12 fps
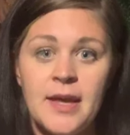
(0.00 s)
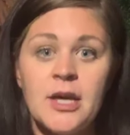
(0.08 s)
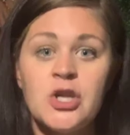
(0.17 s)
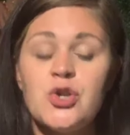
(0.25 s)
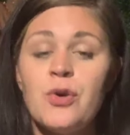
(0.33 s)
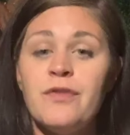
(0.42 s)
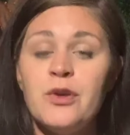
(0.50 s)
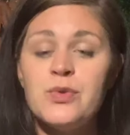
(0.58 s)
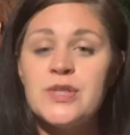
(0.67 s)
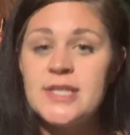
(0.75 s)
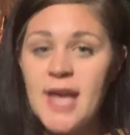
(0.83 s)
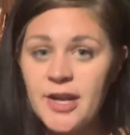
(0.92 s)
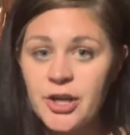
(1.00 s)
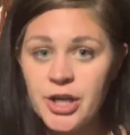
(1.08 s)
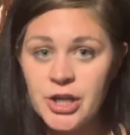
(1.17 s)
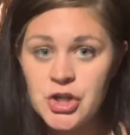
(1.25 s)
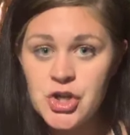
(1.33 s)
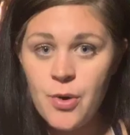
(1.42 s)
So if you say you're
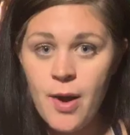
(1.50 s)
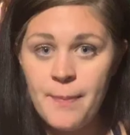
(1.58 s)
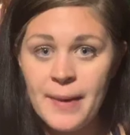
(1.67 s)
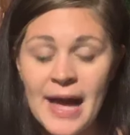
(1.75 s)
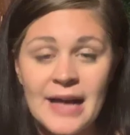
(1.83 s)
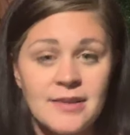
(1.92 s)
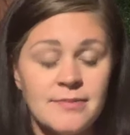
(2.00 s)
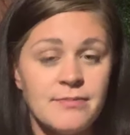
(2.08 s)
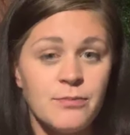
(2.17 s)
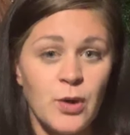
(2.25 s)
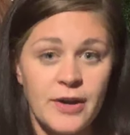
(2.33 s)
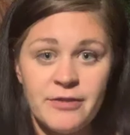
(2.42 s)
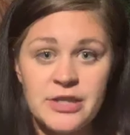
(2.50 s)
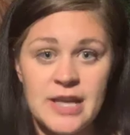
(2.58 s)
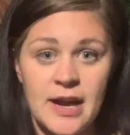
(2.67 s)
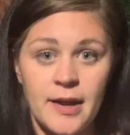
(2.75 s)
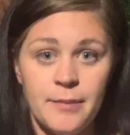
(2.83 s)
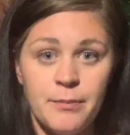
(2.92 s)
gonna show up at whatever
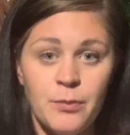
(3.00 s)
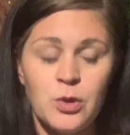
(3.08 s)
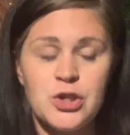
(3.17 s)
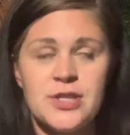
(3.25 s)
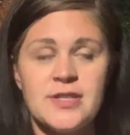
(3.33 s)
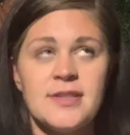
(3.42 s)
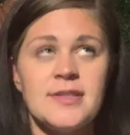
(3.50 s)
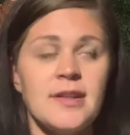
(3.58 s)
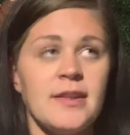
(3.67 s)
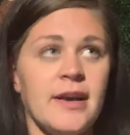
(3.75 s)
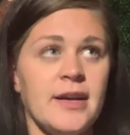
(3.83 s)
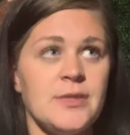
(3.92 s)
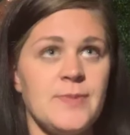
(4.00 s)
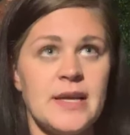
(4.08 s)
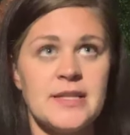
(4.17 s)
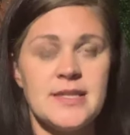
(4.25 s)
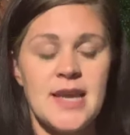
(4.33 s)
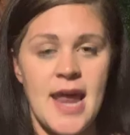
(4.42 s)
time, which this is hilarious
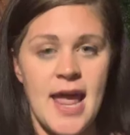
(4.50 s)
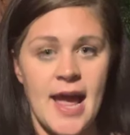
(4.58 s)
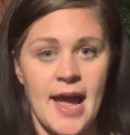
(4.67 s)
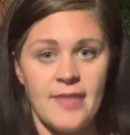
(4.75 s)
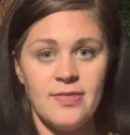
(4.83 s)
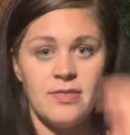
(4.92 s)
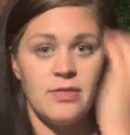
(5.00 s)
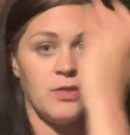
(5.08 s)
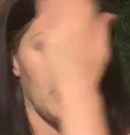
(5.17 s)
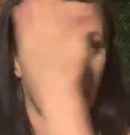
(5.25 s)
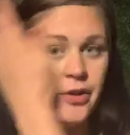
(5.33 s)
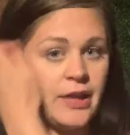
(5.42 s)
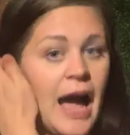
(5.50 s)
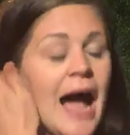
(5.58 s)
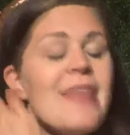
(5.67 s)
because today I had literally,